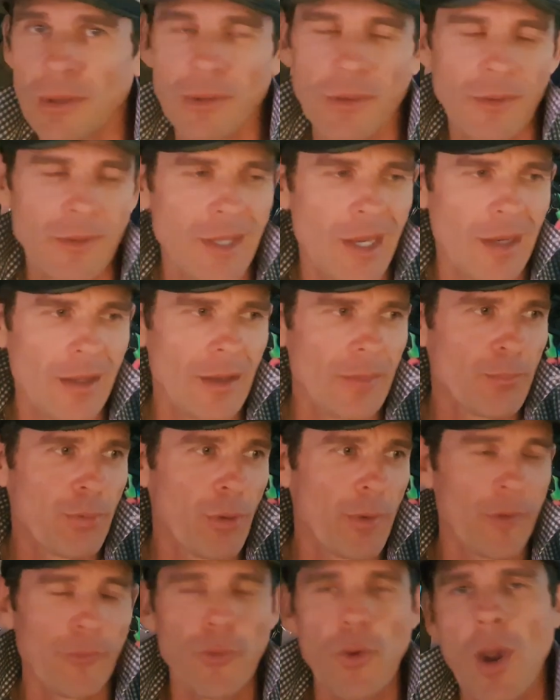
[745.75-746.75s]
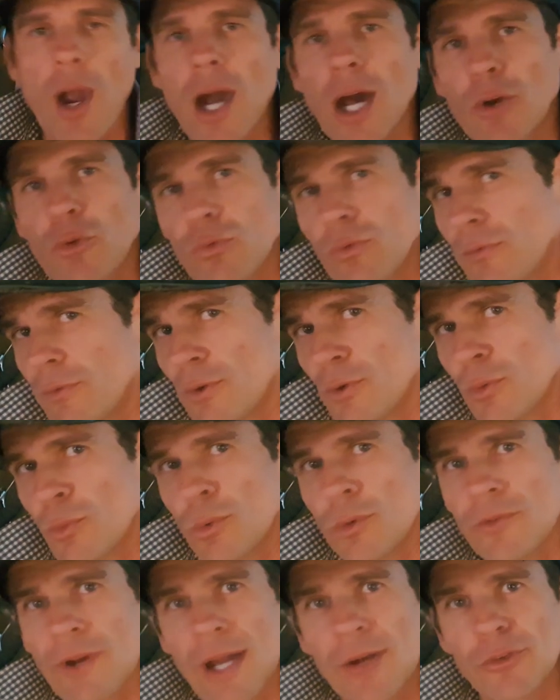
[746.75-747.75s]
yeah, probably a few hundred of you
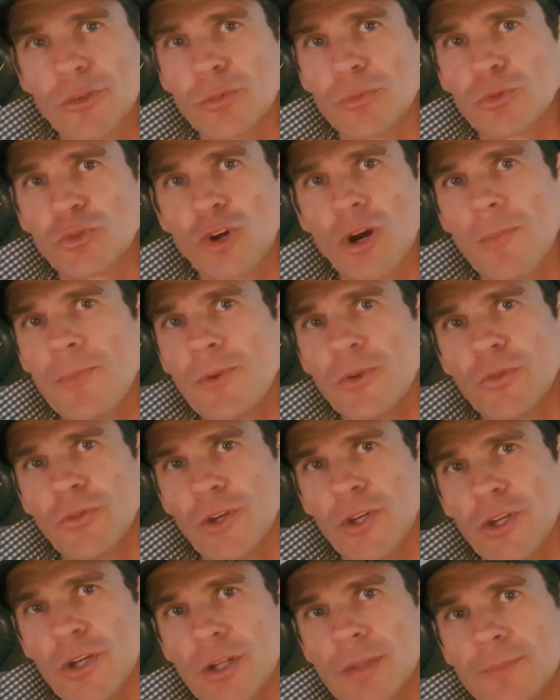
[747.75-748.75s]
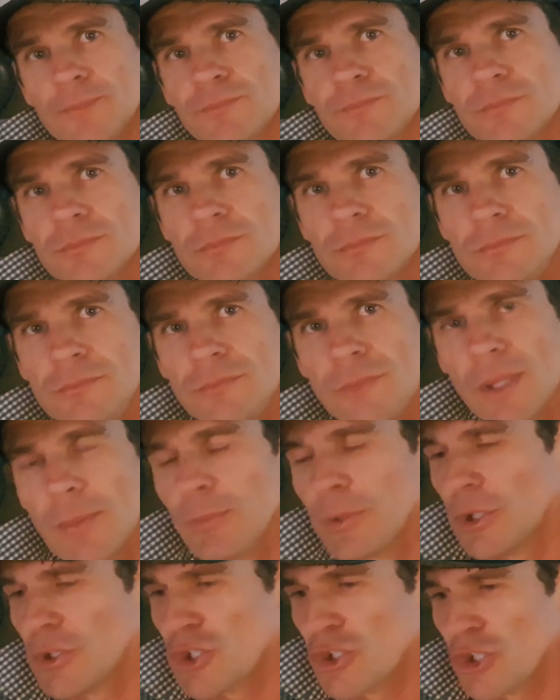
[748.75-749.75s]
would have unsubscribed from this video
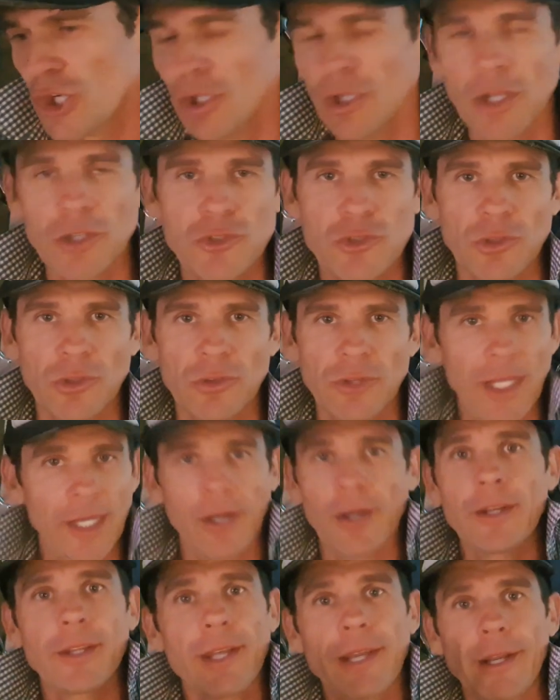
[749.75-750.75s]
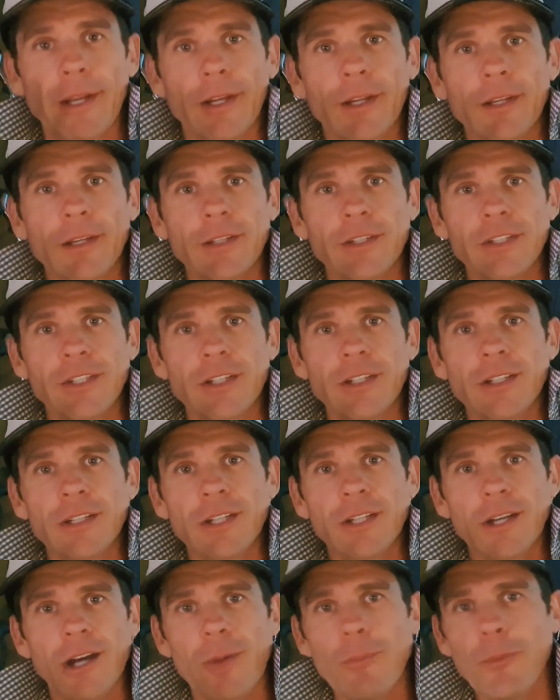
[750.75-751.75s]
because you don't like truth. And I don't care, you know.
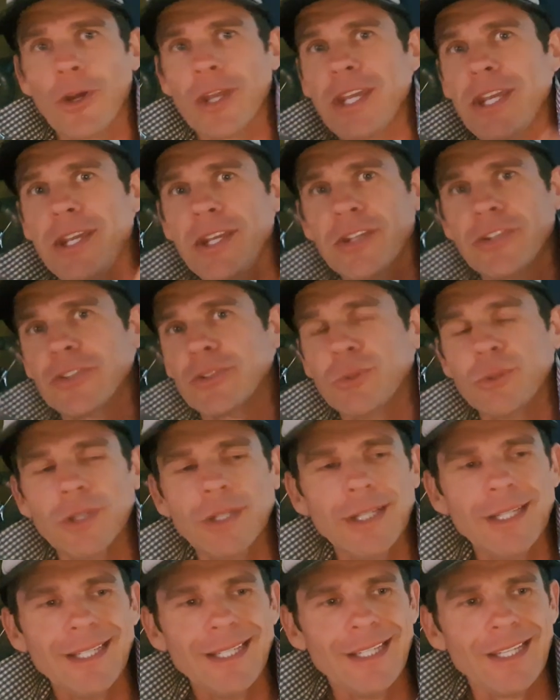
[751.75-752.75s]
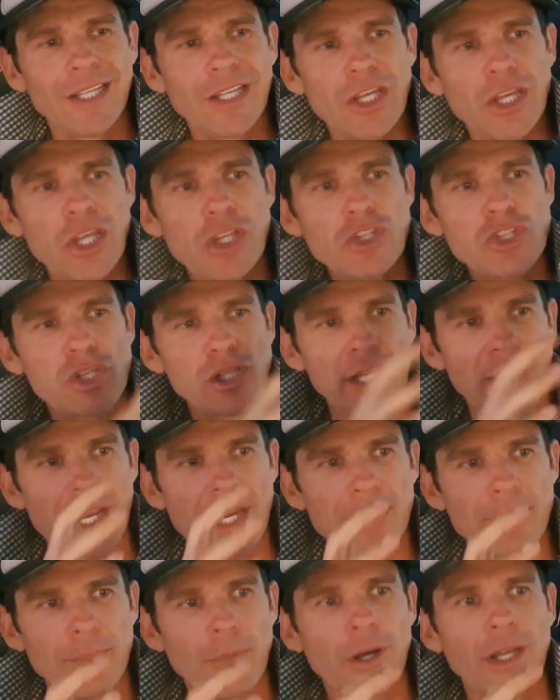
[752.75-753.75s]
I'm not here to
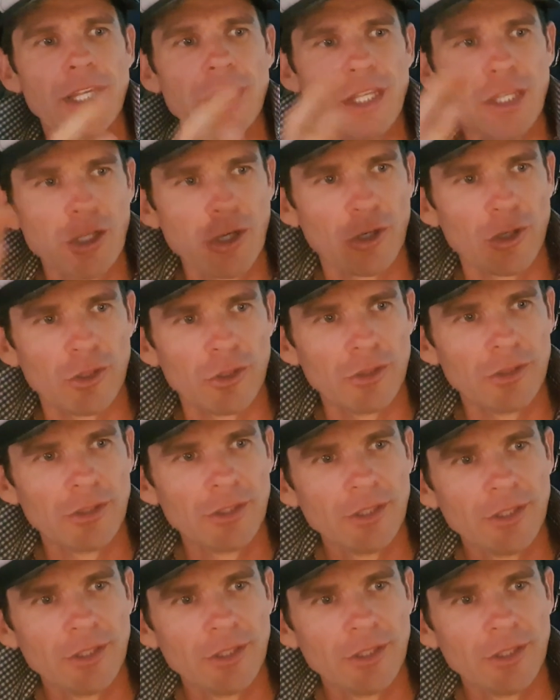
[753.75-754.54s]
insulate my ego